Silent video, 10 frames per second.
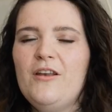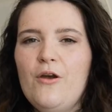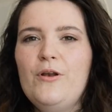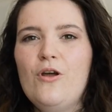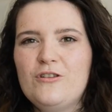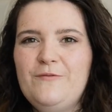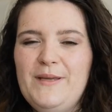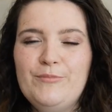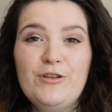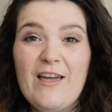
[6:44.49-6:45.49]
I know a lot of
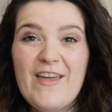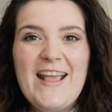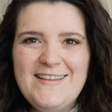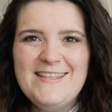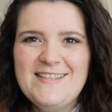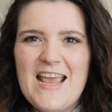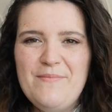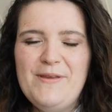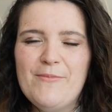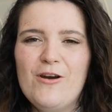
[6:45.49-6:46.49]
people have hated
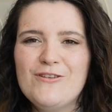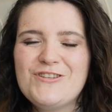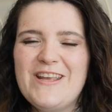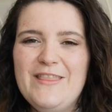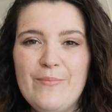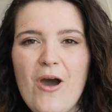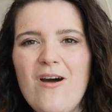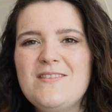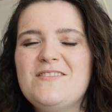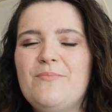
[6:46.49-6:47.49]
Amy March in the
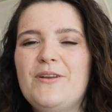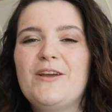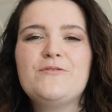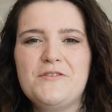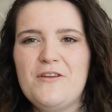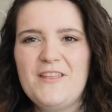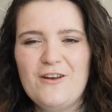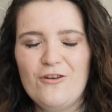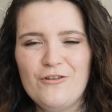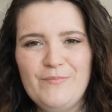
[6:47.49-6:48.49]
past, but I also know that
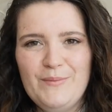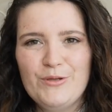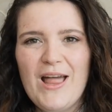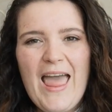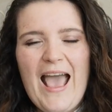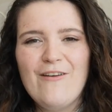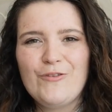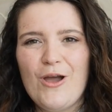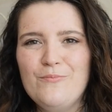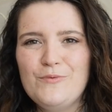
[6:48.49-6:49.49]
a lot of people have
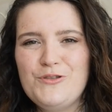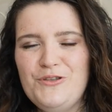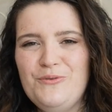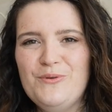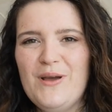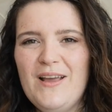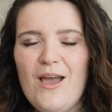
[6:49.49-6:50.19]
come to